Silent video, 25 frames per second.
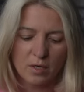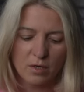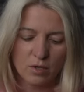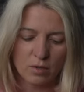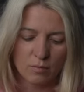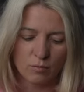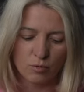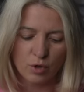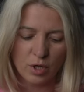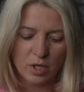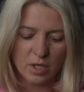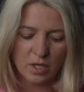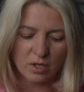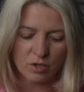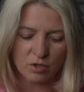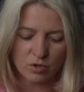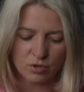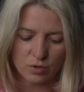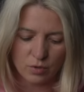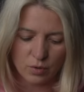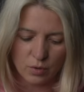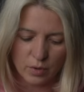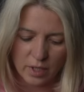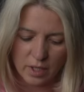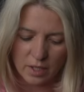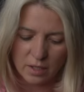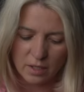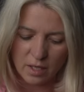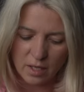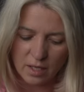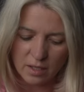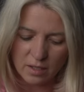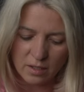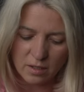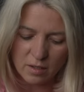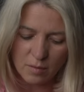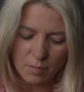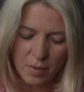you know, I'm reading through it
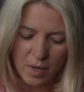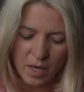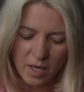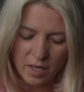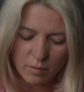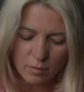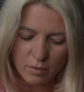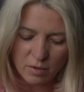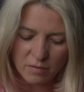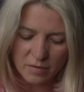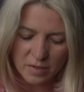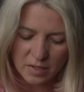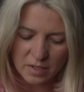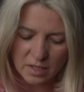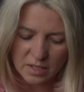and at the bottom of it,